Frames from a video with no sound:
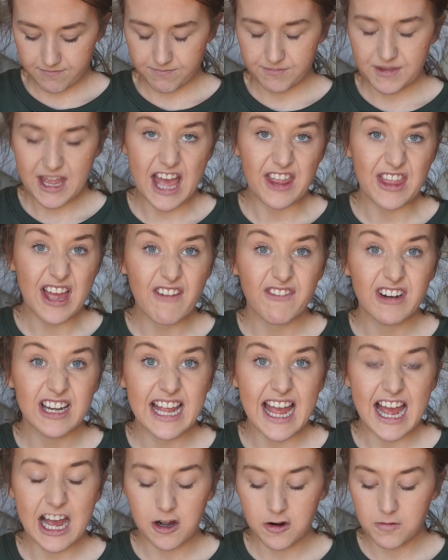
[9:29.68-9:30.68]
Yeah, that
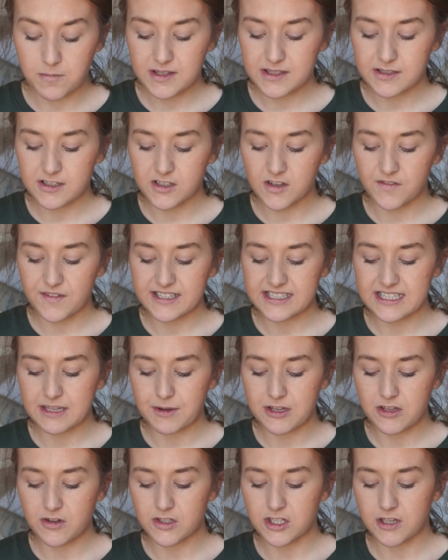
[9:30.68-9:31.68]
really helps, because obviously
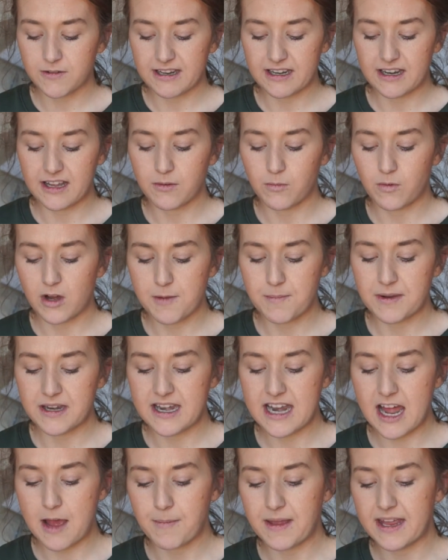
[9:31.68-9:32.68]
when you're doing like wiping a
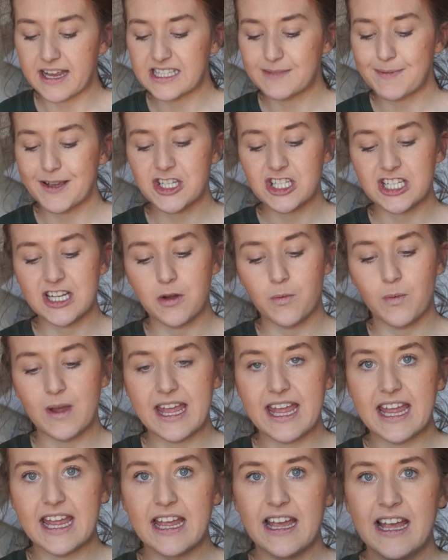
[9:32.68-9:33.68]
nappy, especially a
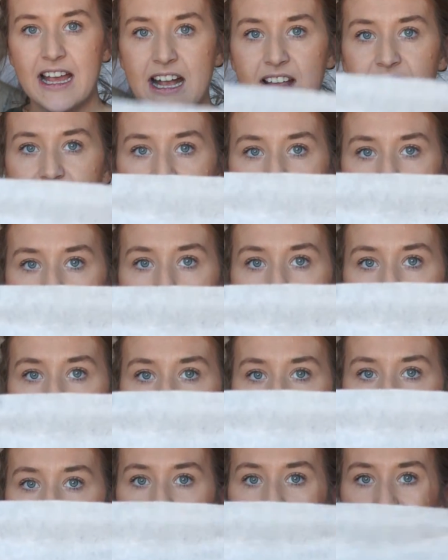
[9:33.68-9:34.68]
wee, that's a lot of
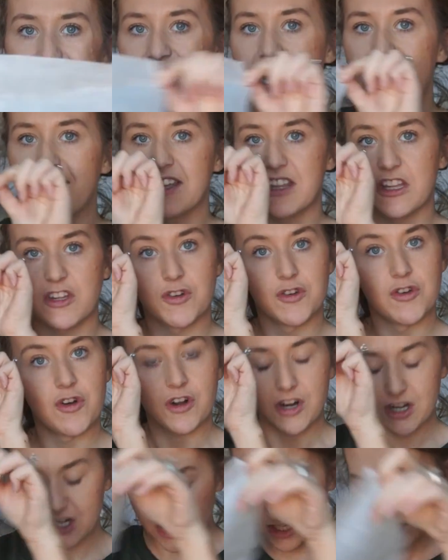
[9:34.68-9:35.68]
surface area that you're
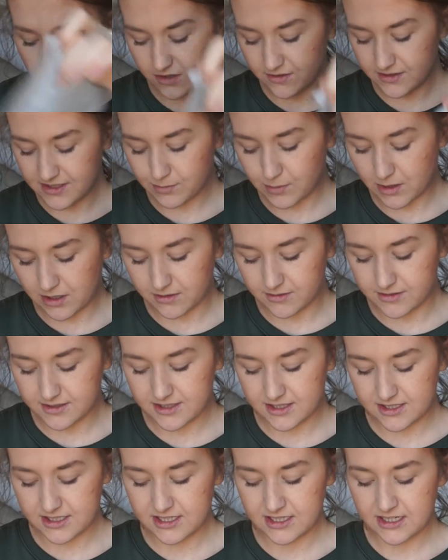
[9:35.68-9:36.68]
not going to use,
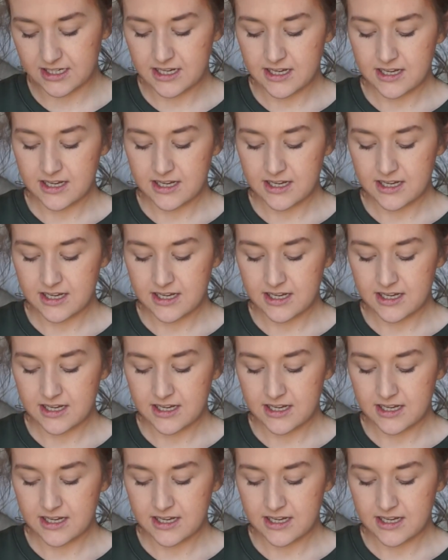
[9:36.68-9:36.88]
whilst